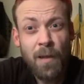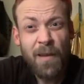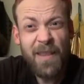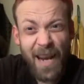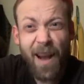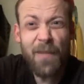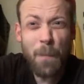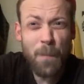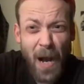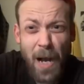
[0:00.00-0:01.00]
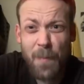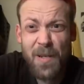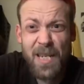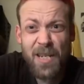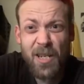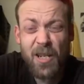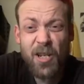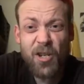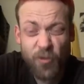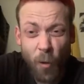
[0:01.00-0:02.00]
The purpose is to
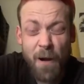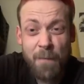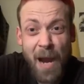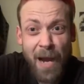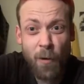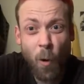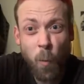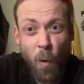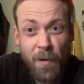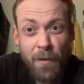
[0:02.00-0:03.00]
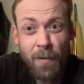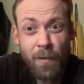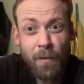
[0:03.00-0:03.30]
destroy man or woman.